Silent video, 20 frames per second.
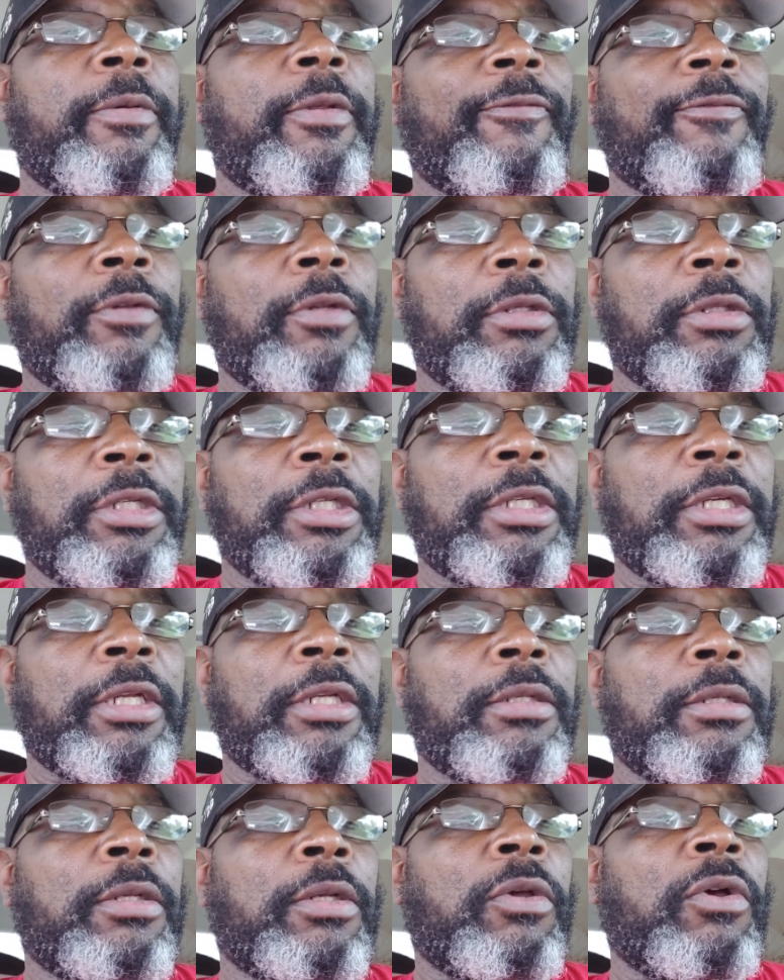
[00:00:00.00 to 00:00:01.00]
but if you look
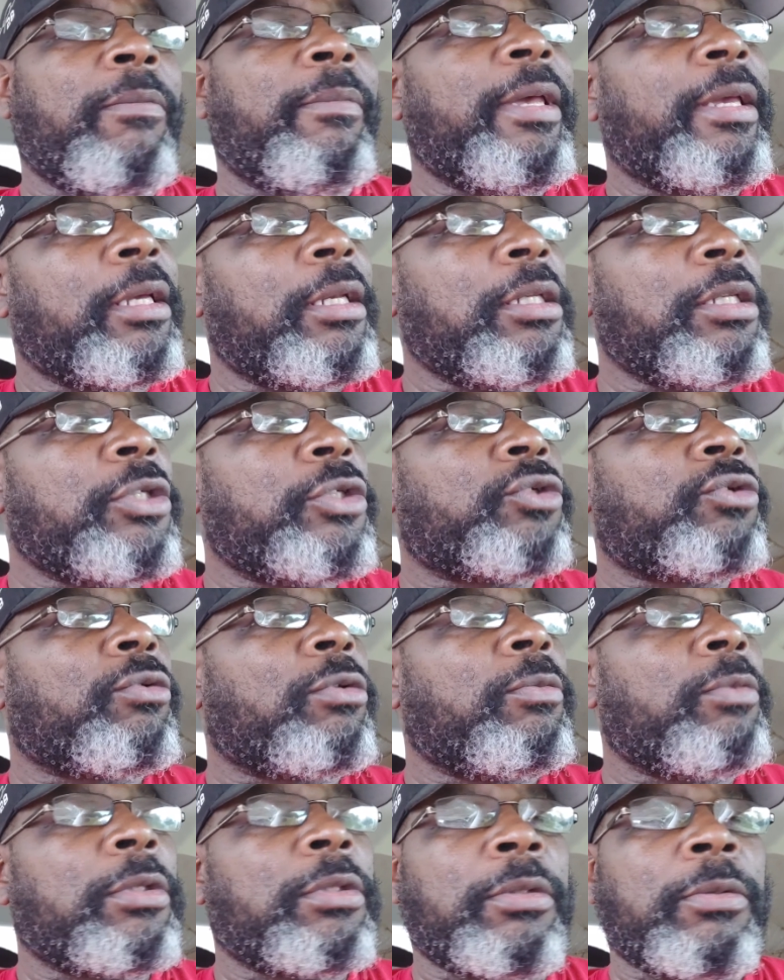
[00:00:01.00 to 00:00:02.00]
at and go back in
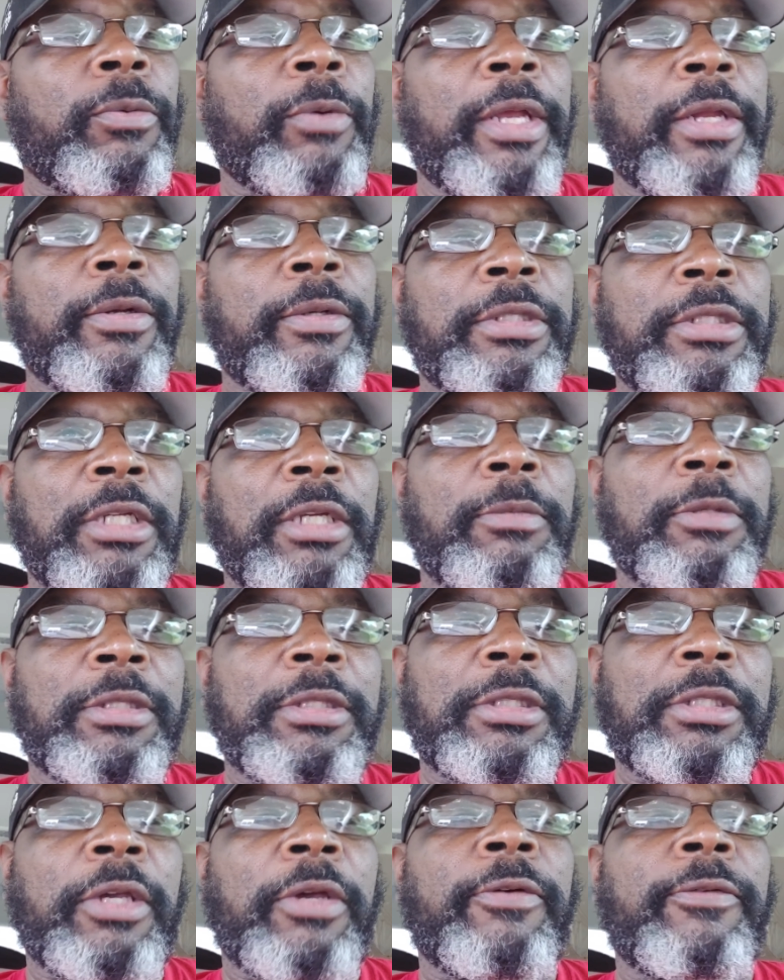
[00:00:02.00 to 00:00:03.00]
history with the Raider team
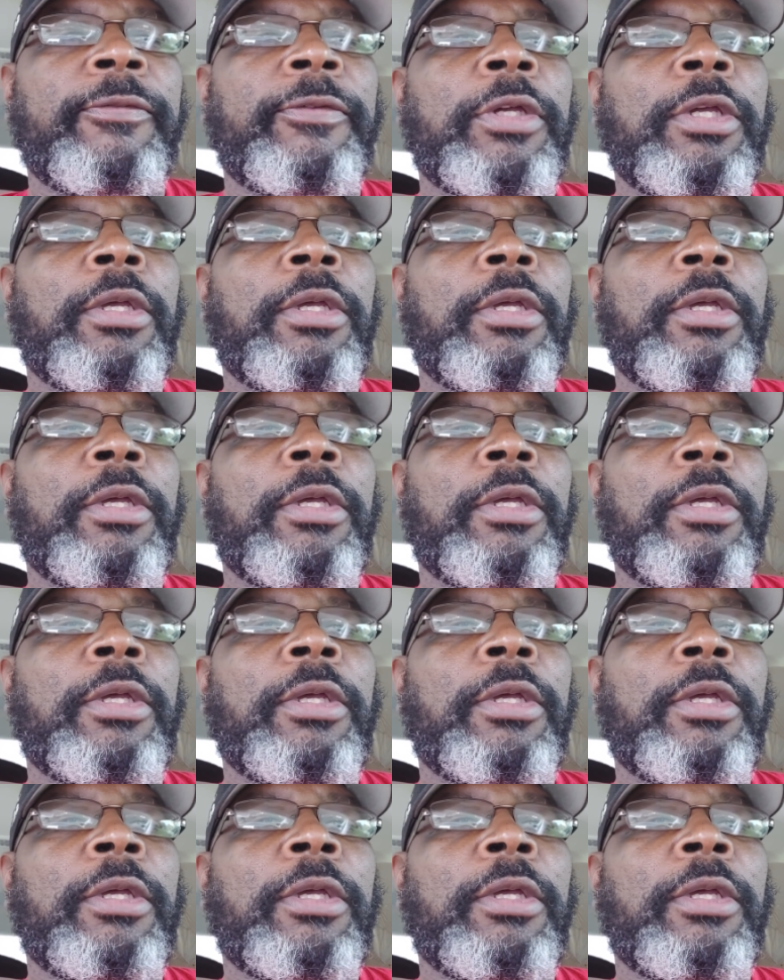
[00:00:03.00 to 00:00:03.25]
itself,